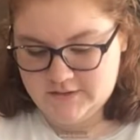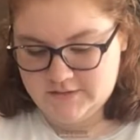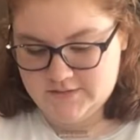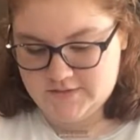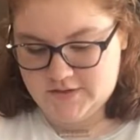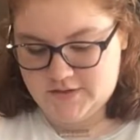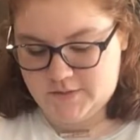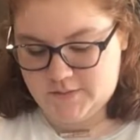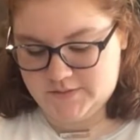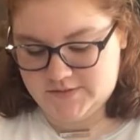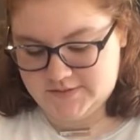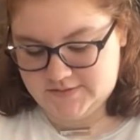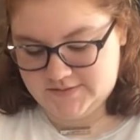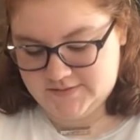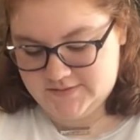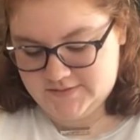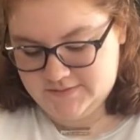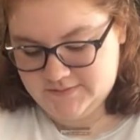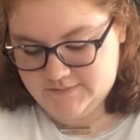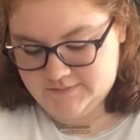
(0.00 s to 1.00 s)
So you would
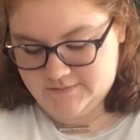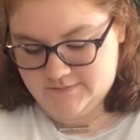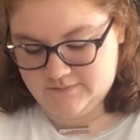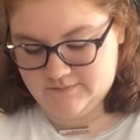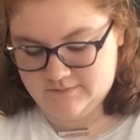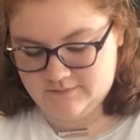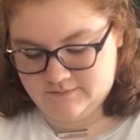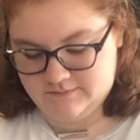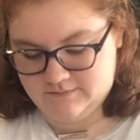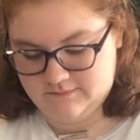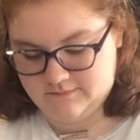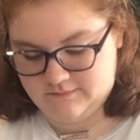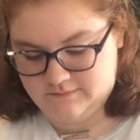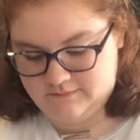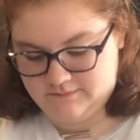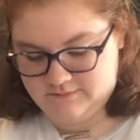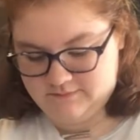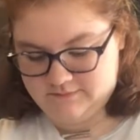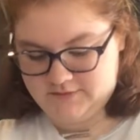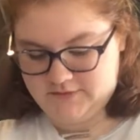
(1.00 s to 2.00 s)
just
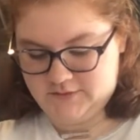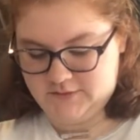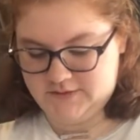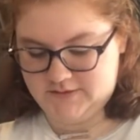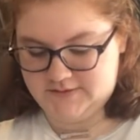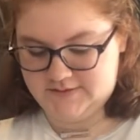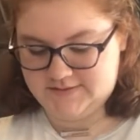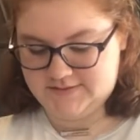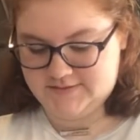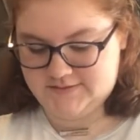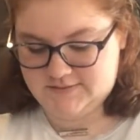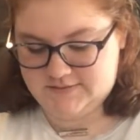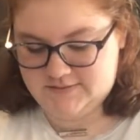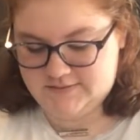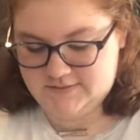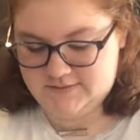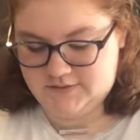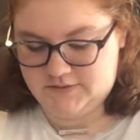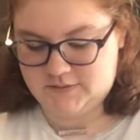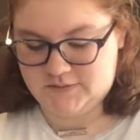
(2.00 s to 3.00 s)
do this.
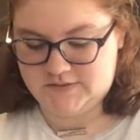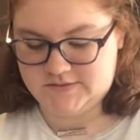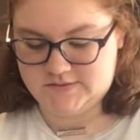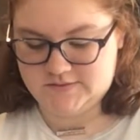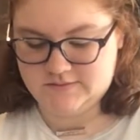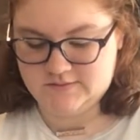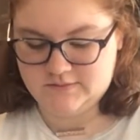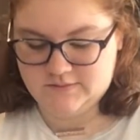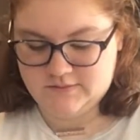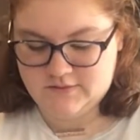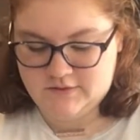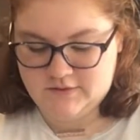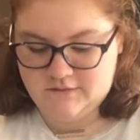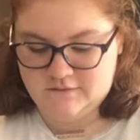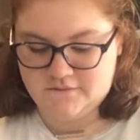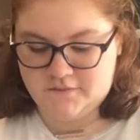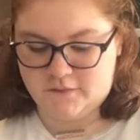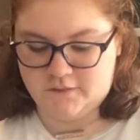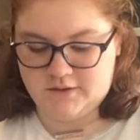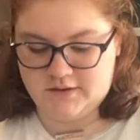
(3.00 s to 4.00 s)
You just
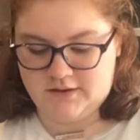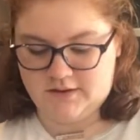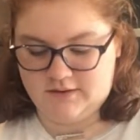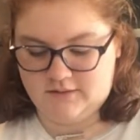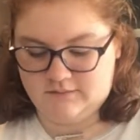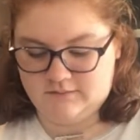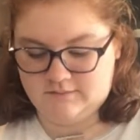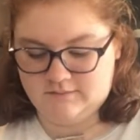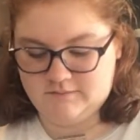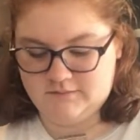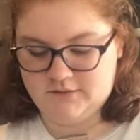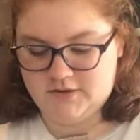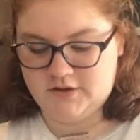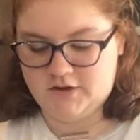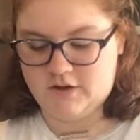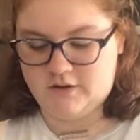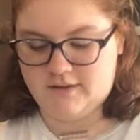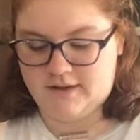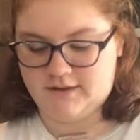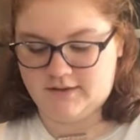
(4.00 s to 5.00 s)
fold it in, you
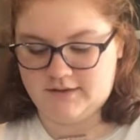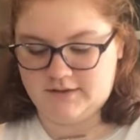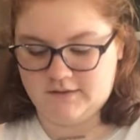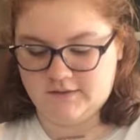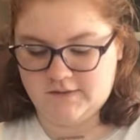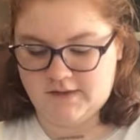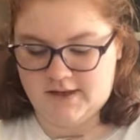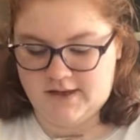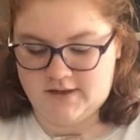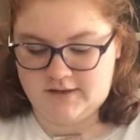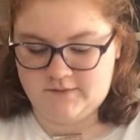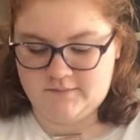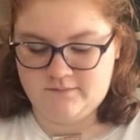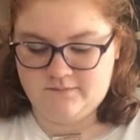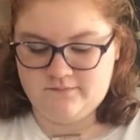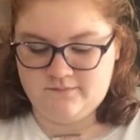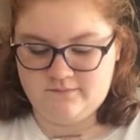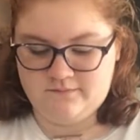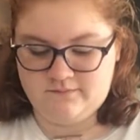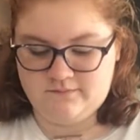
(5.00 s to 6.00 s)
know, like clay.
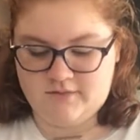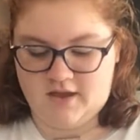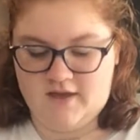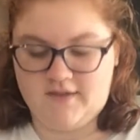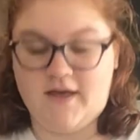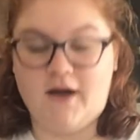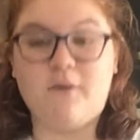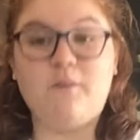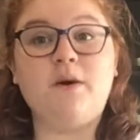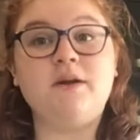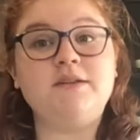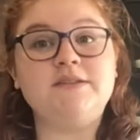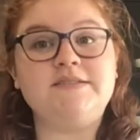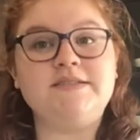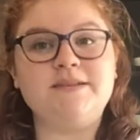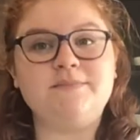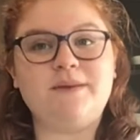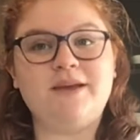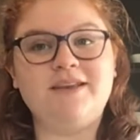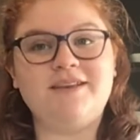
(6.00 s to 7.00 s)
And that one
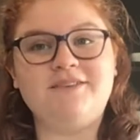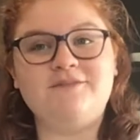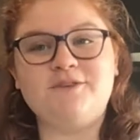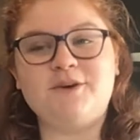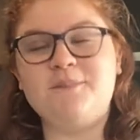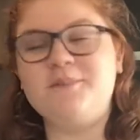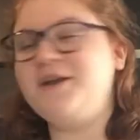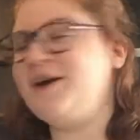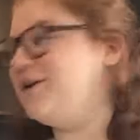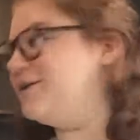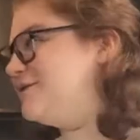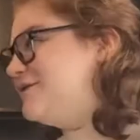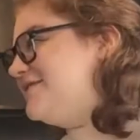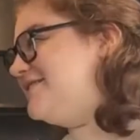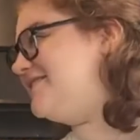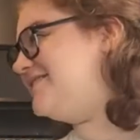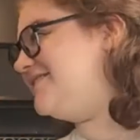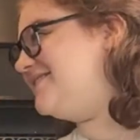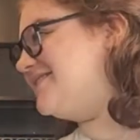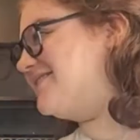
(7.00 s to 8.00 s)
scene from
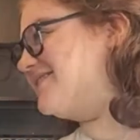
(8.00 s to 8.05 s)
Ghost.